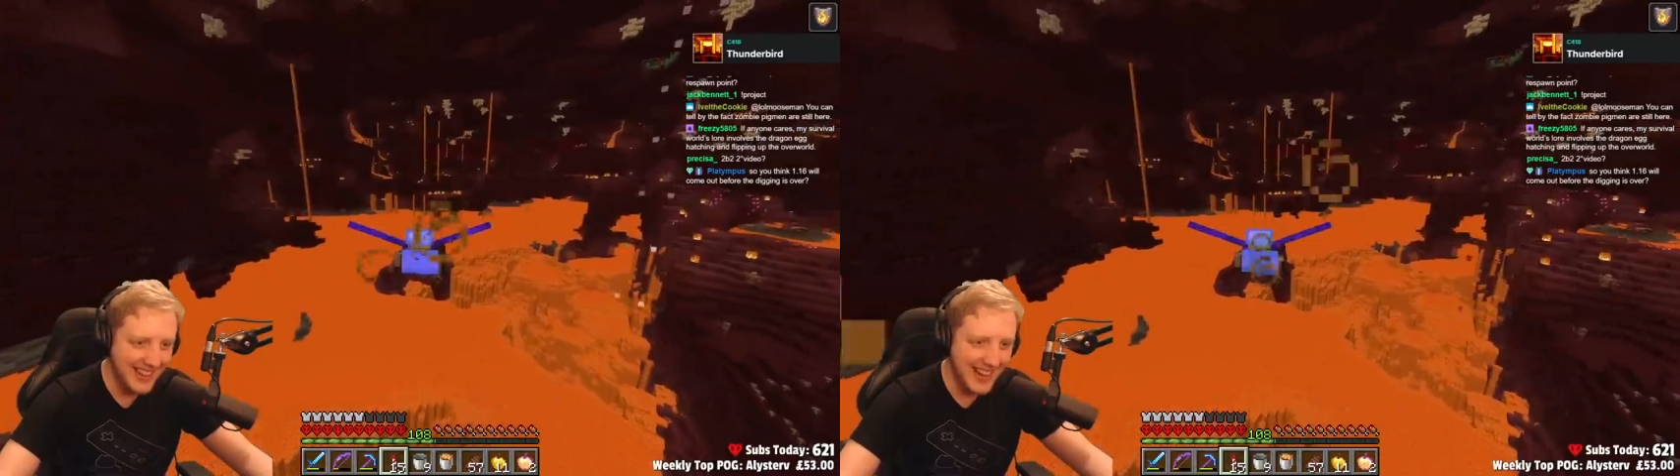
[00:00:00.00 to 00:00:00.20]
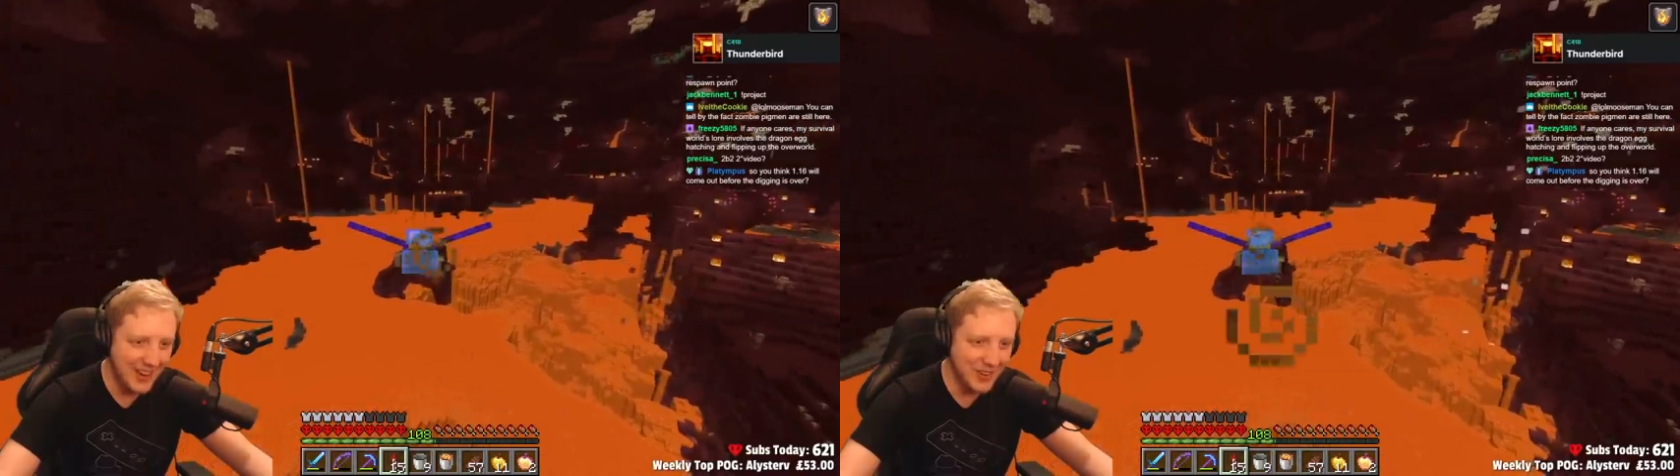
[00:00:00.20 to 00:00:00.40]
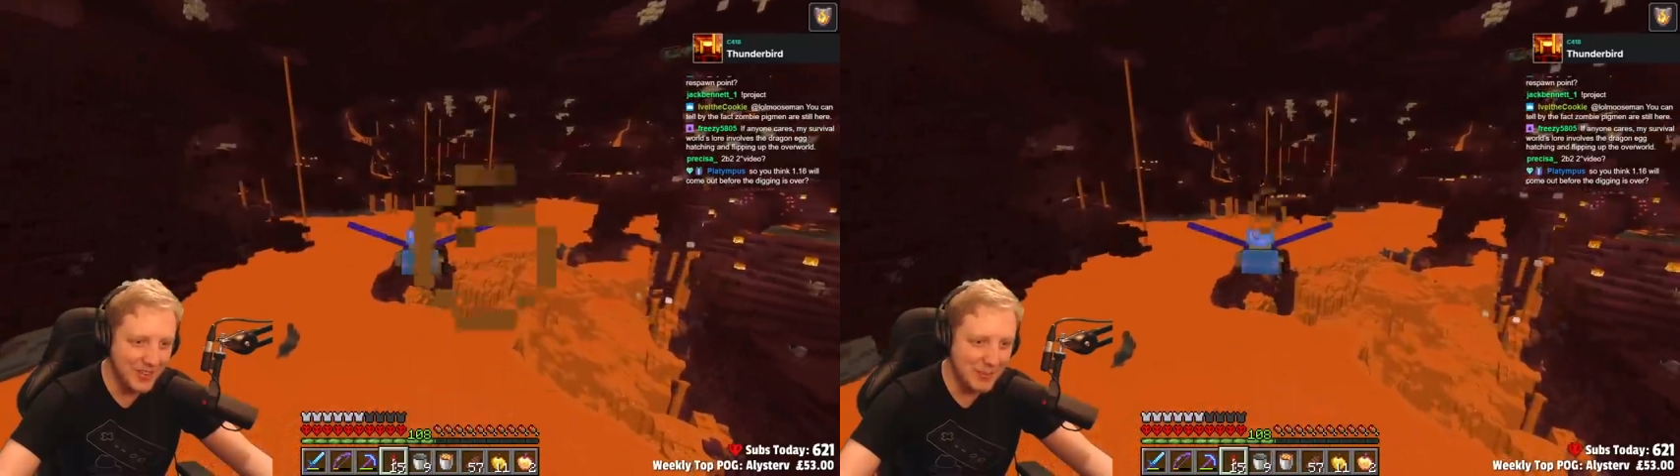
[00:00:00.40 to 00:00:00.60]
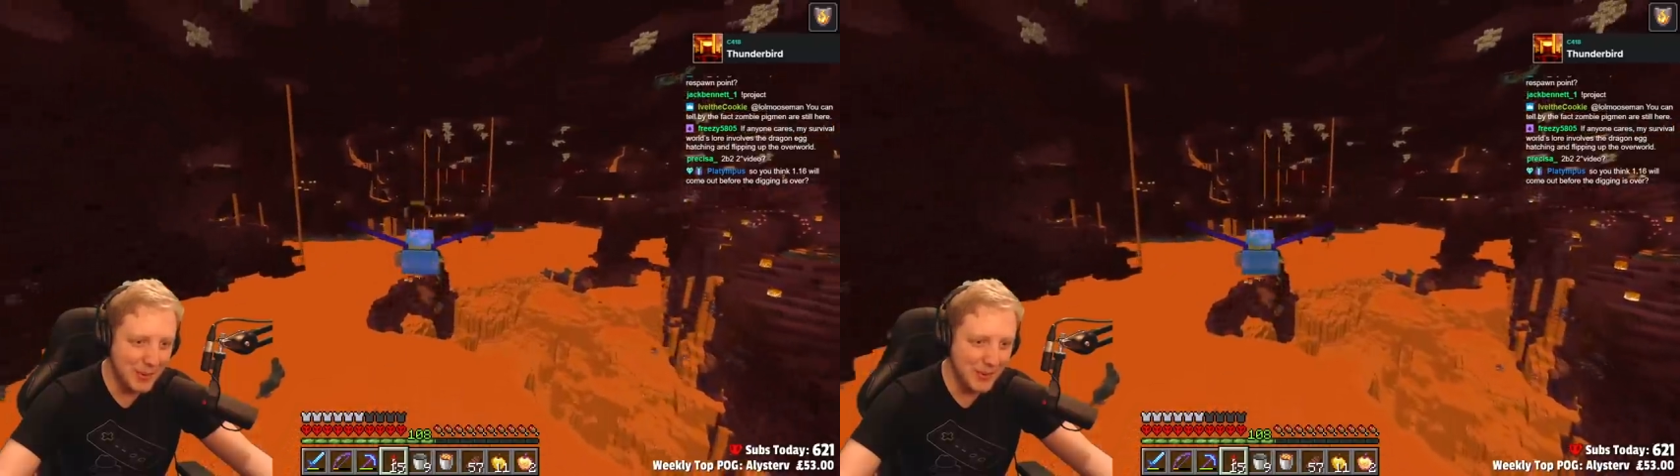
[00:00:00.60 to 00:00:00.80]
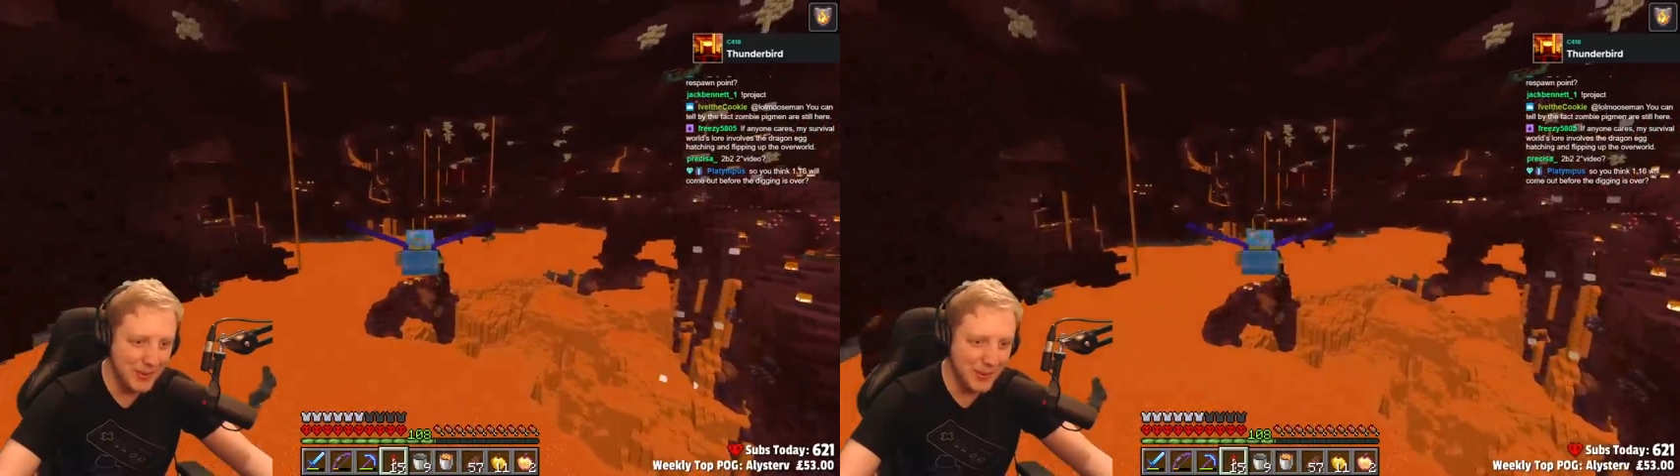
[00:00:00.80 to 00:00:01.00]
I was
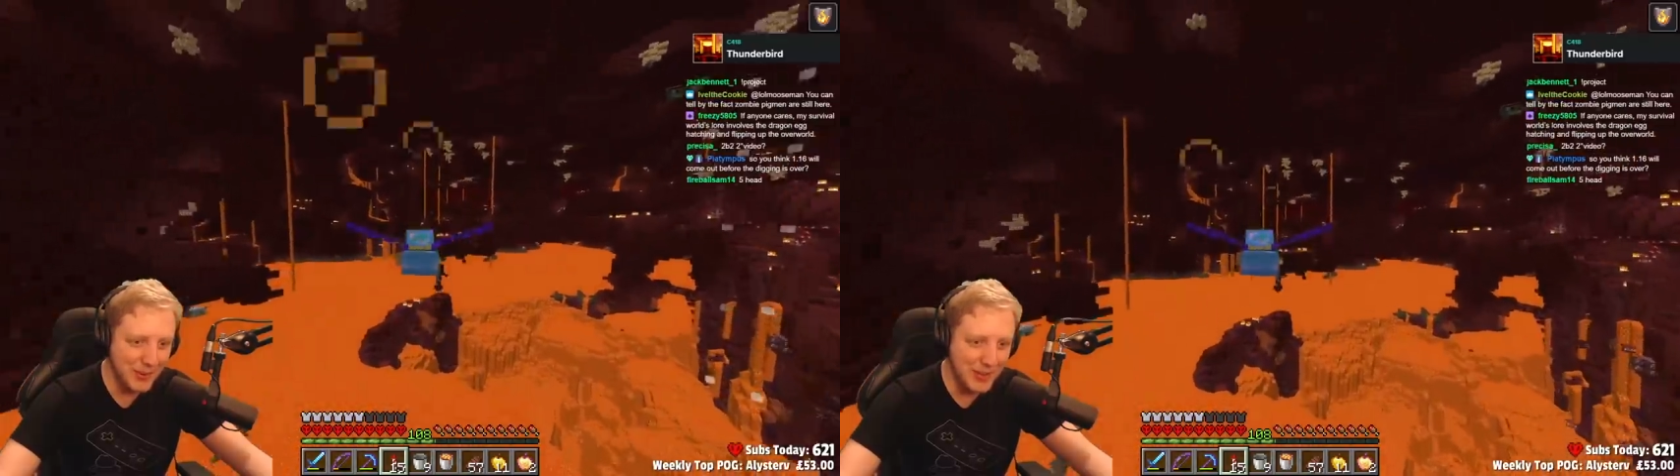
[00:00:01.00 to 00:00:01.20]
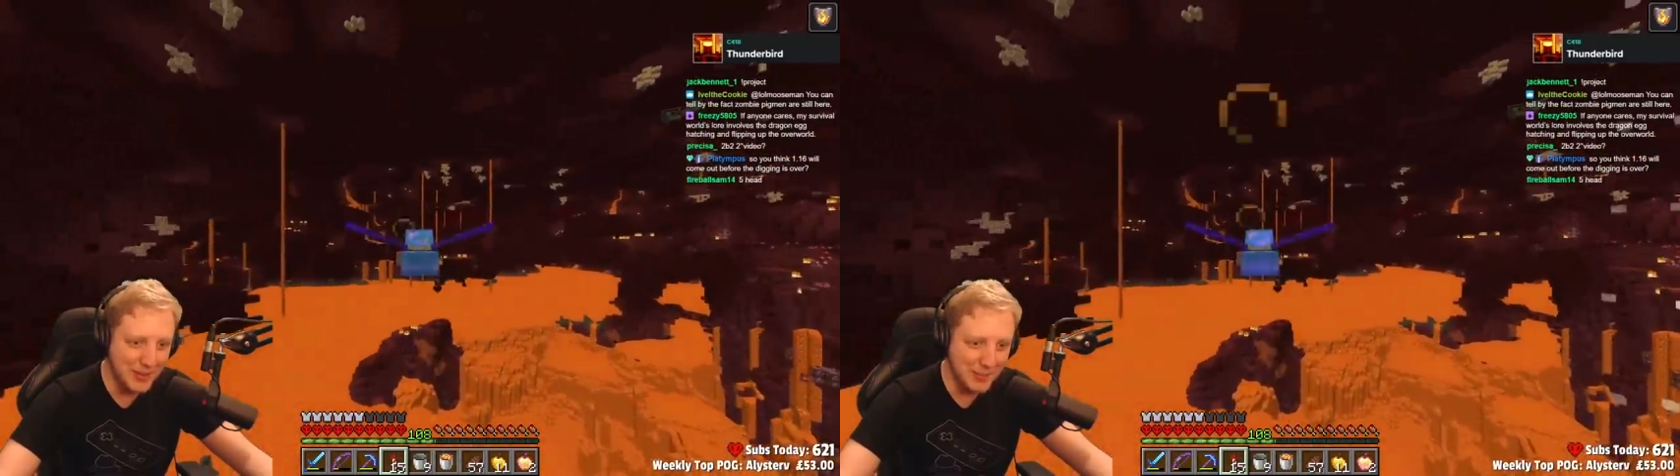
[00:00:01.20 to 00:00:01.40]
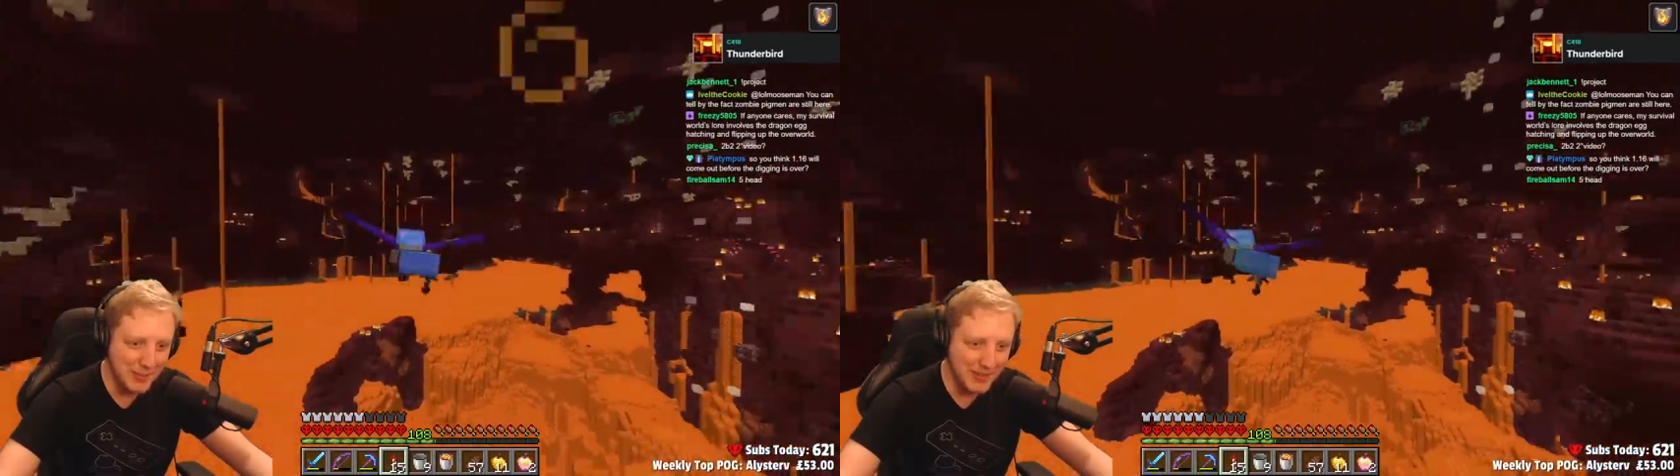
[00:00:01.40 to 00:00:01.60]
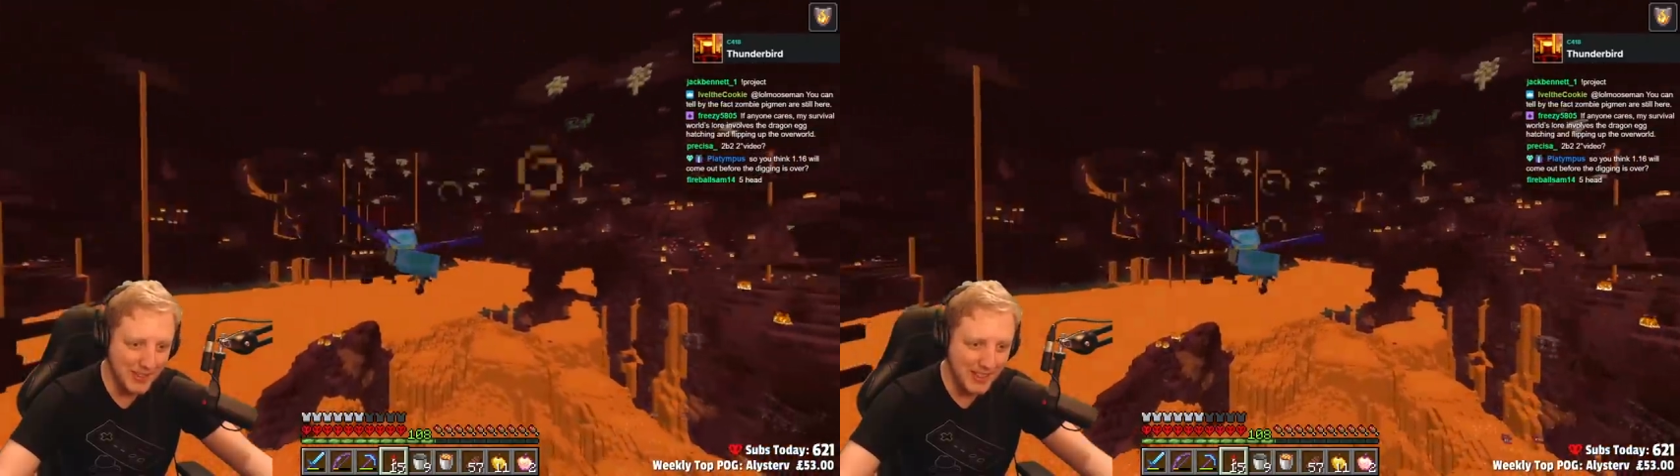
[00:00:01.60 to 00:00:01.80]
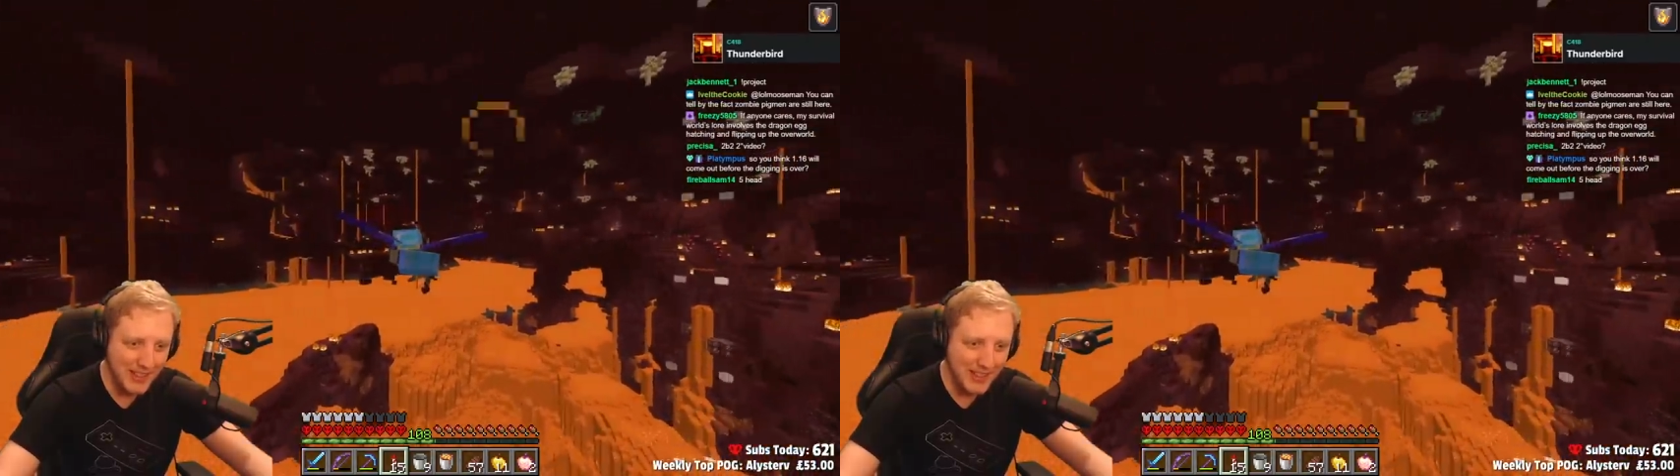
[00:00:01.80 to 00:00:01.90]
supposed to. Rest in peace.